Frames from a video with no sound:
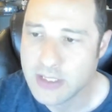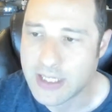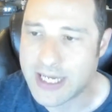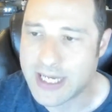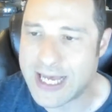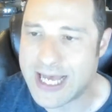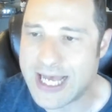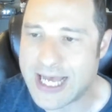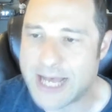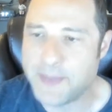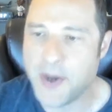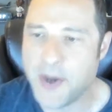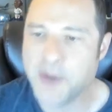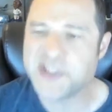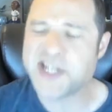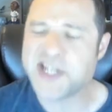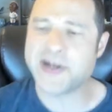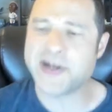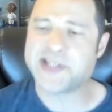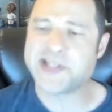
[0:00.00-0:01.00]

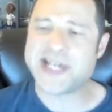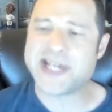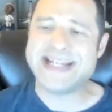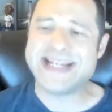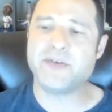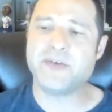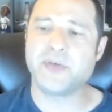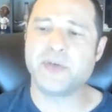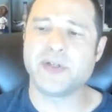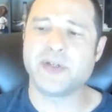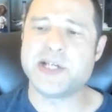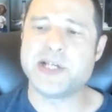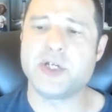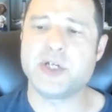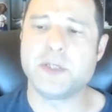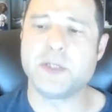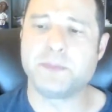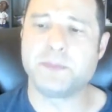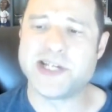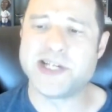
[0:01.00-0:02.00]
Jose writes, I didn't realize you
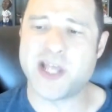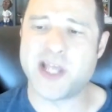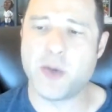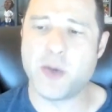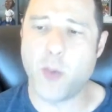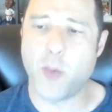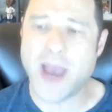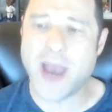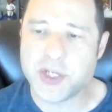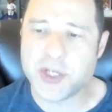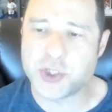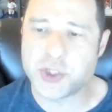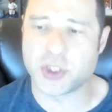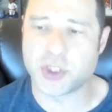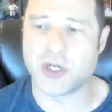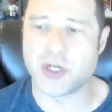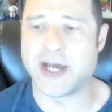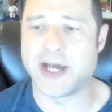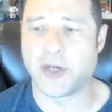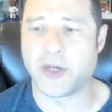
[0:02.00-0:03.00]
can place a
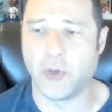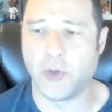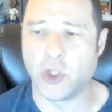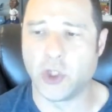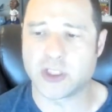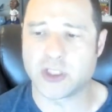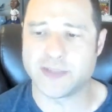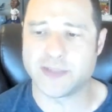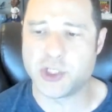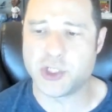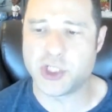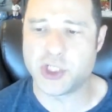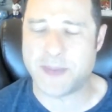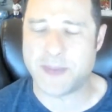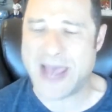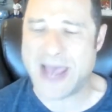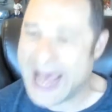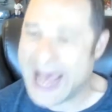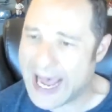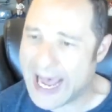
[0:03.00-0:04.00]
wager on a Royal Caribbean ship.
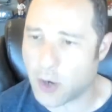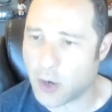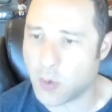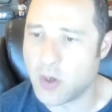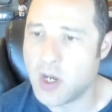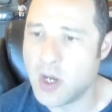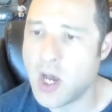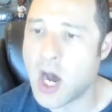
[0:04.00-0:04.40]
How?